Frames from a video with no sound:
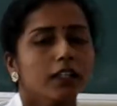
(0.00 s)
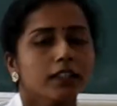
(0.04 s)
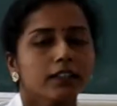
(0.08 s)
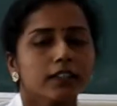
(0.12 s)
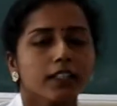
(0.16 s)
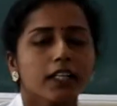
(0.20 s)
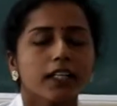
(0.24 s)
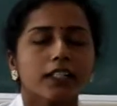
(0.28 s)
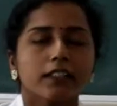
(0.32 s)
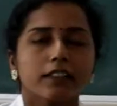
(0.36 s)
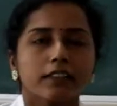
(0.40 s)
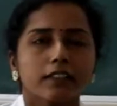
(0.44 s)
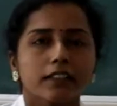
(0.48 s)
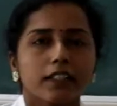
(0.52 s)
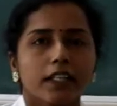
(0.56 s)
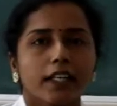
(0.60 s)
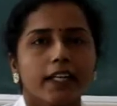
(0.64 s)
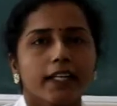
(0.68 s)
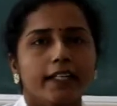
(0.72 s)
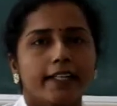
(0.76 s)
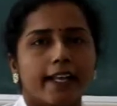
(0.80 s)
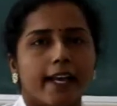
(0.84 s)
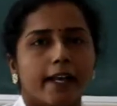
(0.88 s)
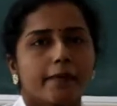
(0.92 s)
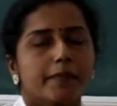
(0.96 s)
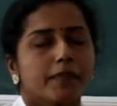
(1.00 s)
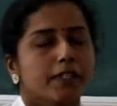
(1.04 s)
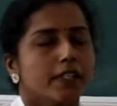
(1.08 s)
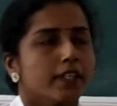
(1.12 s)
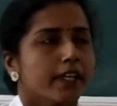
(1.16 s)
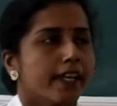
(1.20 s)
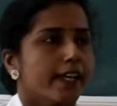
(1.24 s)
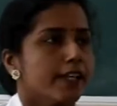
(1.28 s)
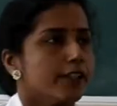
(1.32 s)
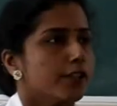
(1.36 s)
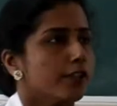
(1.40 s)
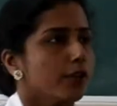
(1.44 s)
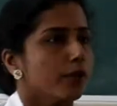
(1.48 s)
There are three types in
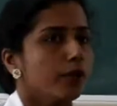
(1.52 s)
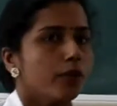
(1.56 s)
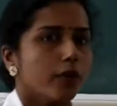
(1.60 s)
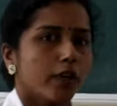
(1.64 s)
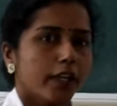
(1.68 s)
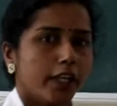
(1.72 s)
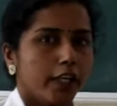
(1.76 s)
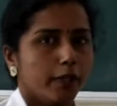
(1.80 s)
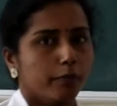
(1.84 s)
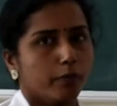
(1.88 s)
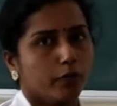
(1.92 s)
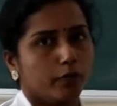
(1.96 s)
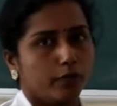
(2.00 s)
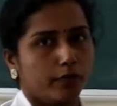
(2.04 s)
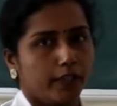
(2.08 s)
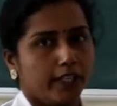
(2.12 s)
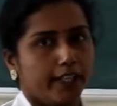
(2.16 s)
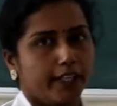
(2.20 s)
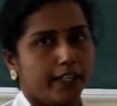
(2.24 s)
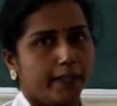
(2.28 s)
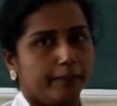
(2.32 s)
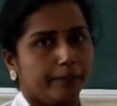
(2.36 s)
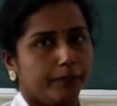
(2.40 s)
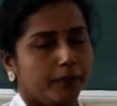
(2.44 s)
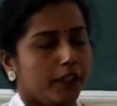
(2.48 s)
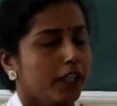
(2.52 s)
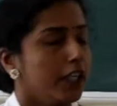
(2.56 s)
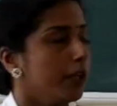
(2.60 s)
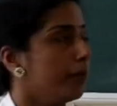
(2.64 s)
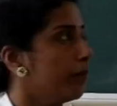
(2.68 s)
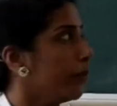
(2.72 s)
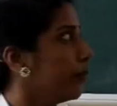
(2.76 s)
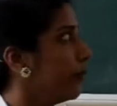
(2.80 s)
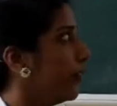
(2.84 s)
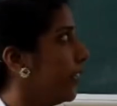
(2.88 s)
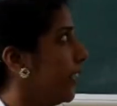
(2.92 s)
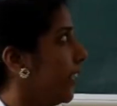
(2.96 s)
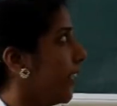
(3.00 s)
case of hemophilia:
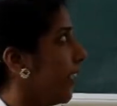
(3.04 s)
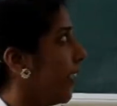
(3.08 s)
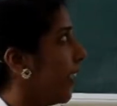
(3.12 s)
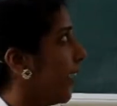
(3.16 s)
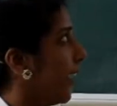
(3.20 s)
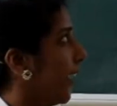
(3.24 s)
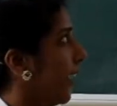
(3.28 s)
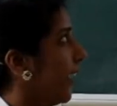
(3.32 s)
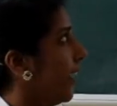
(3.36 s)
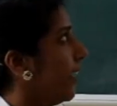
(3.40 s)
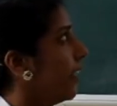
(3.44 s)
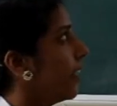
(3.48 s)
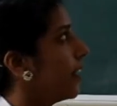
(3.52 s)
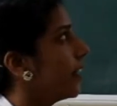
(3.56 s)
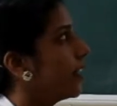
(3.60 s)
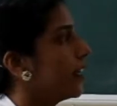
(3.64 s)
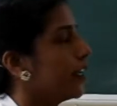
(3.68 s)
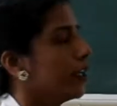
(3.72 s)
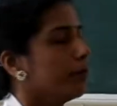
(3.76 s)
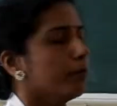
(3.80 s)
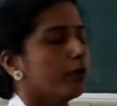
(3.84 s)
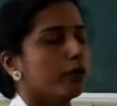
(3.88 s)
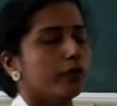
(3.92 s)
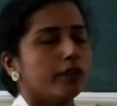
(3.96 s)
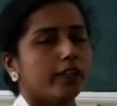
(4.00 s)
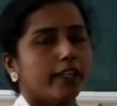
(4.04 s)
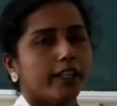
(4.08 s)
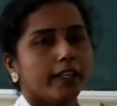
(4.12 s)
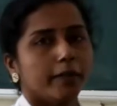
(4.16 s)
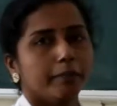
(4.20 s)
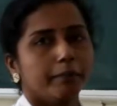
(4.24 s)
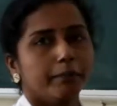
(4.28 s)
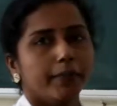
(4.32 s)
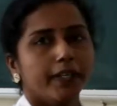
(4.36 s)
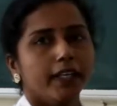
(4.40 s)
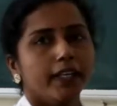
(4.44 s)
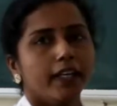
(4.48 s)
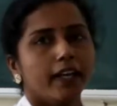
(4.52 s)
hemophilia A, hemophilia
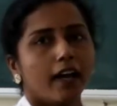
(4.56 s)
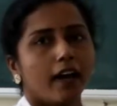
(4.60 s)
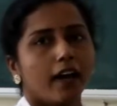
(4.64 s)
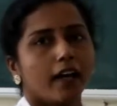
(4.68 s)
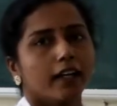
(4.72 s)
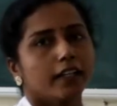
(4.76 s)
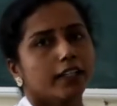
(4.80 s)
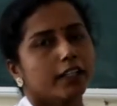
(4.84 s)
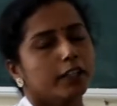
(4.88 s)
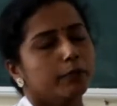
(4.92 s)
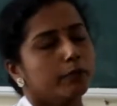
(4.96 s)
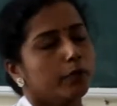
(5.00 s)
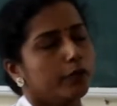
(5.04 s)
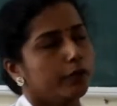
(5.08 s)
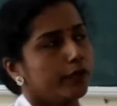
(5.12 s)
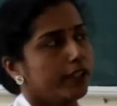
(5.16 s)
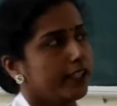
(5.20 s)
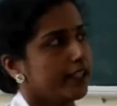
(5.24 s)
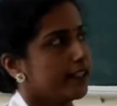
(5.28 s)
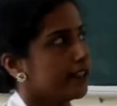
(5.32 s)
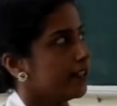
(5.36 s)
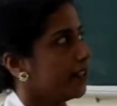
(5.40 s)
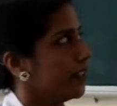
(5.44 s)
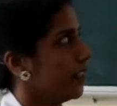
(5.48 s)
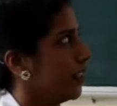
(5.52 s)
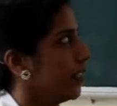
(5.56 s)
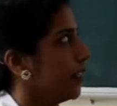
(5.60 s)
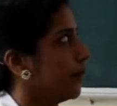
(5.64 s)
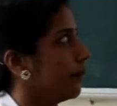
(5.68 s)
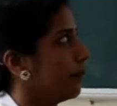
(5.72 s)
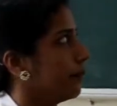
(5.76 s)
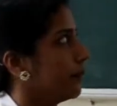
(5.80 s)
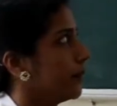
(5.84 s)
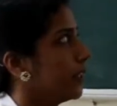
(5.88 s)
B and hemophilia C.